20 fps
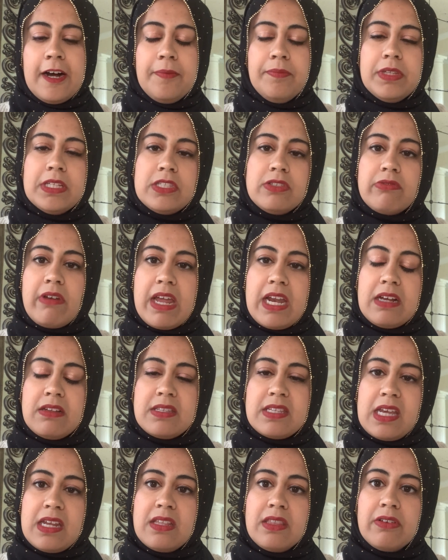It's right
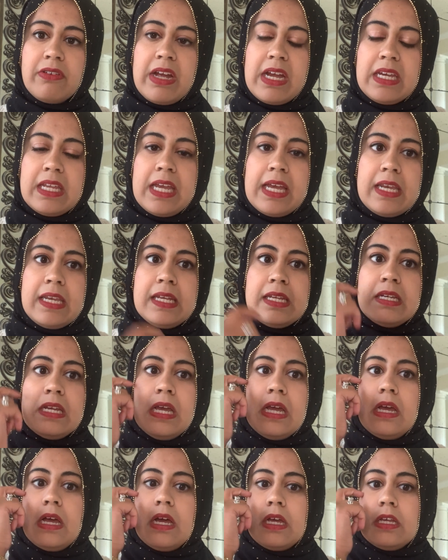outside of the Grand Canyon.
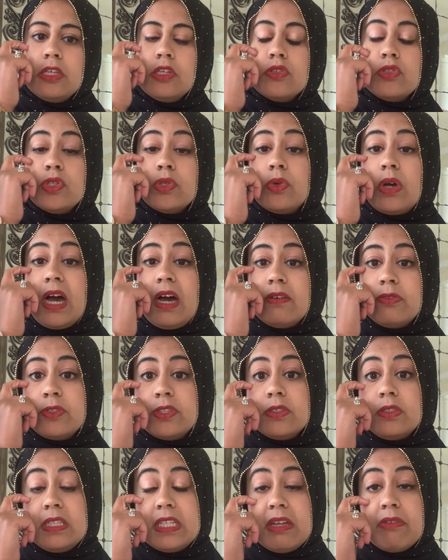You do have to
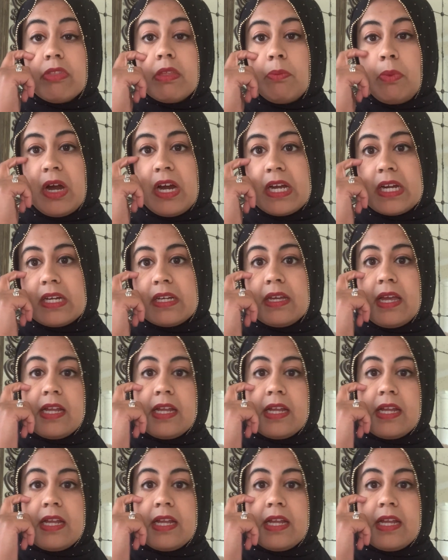leave the park,